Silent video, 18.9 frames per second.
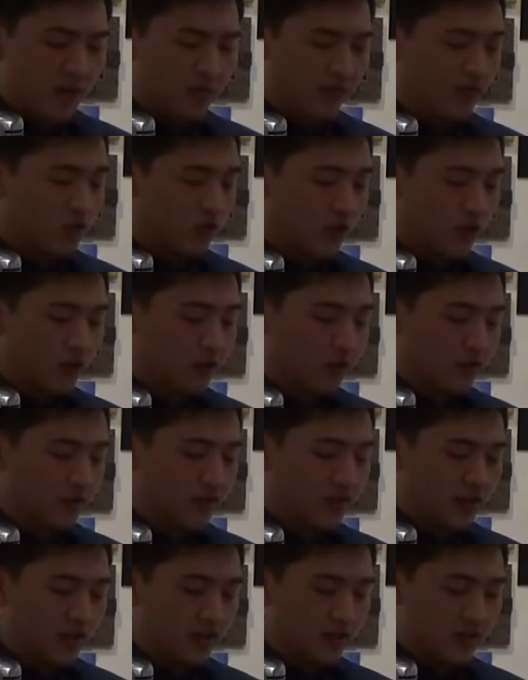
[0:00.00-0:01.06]
of tranquil
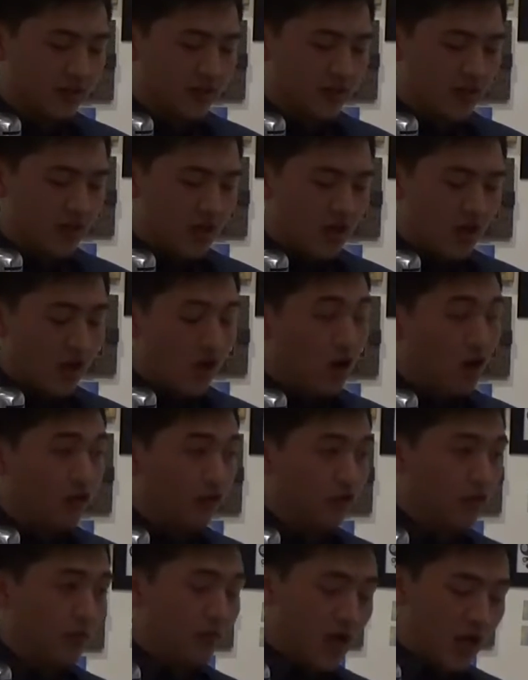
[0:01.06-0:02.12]
seas, although
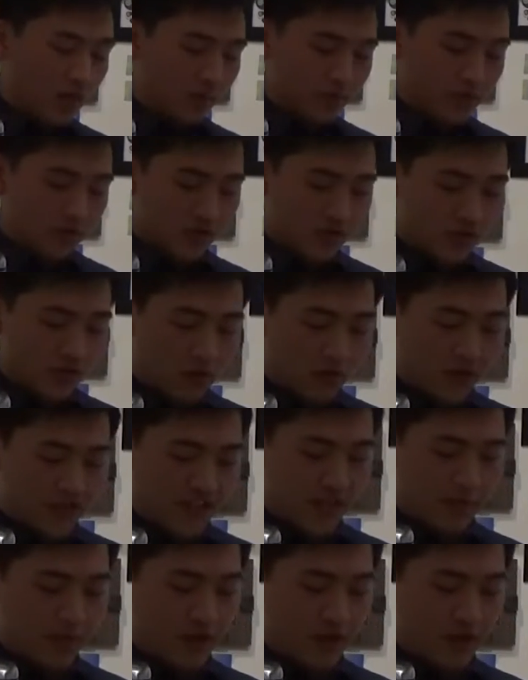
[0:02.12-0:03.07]
the bottom 2 stories had